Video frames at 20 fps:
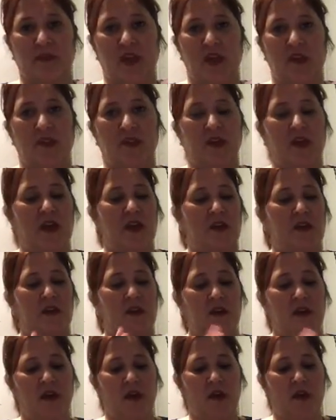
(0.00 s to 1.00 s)
And
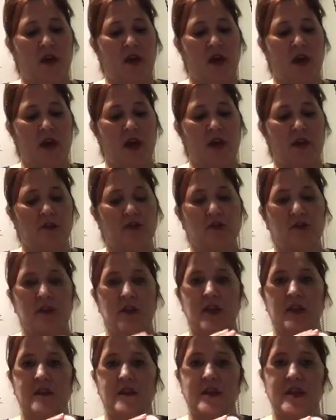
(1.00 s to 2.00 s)
then I'll do it
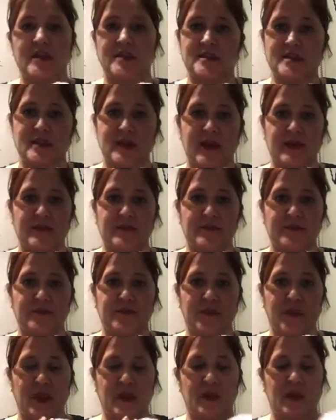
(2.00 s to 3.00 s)
again the next day.
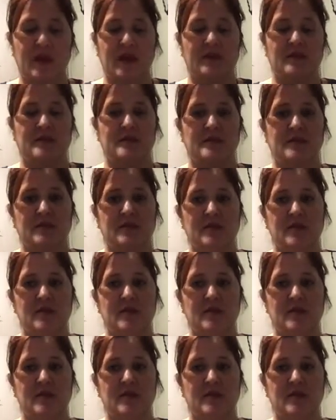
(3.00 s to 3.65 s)
And